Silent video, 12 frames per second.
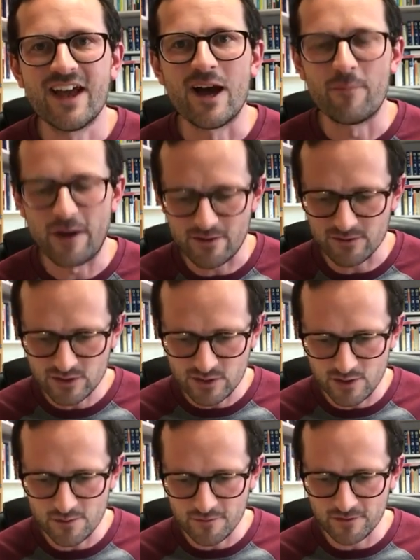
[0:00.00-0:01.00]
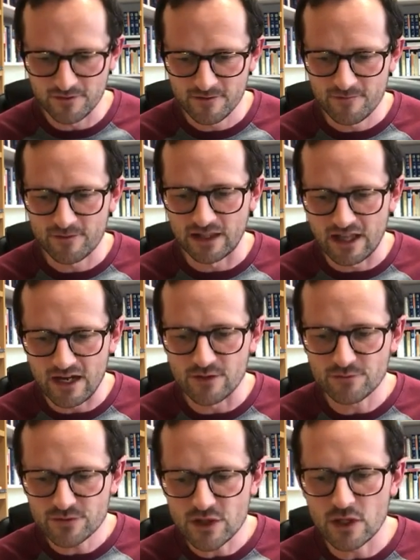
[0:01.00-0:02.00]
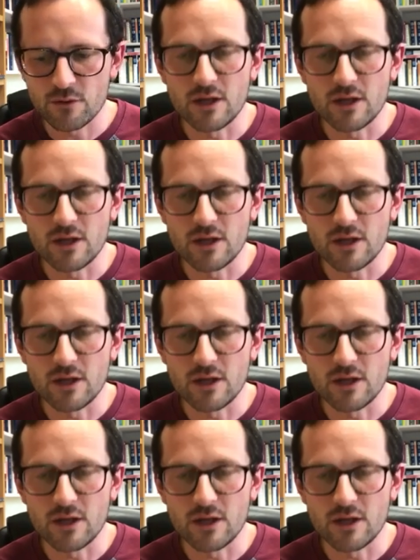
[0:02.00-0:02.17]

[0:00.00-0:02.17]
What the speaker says: about human life too.